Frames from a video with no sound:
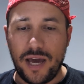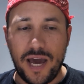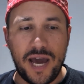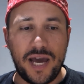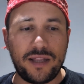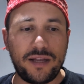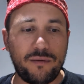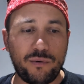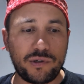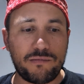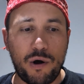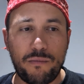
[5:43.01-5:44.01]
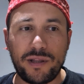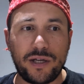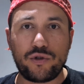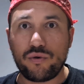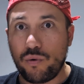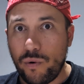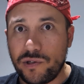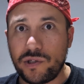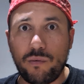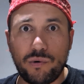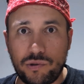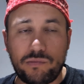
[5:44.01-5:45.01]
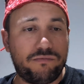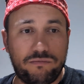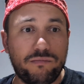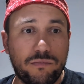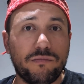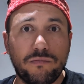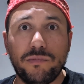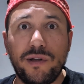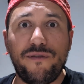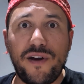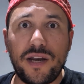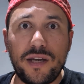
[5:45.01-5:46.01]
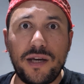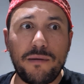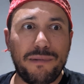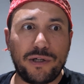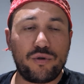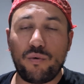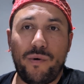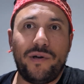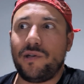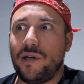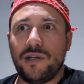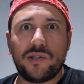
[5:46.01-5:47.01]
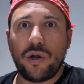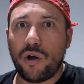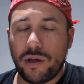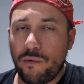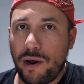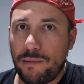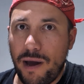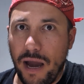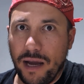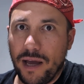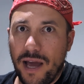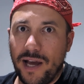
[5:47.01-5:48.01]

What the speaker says: and there was a moment that Chukwueze was defending, but Chukwueze is not the right back.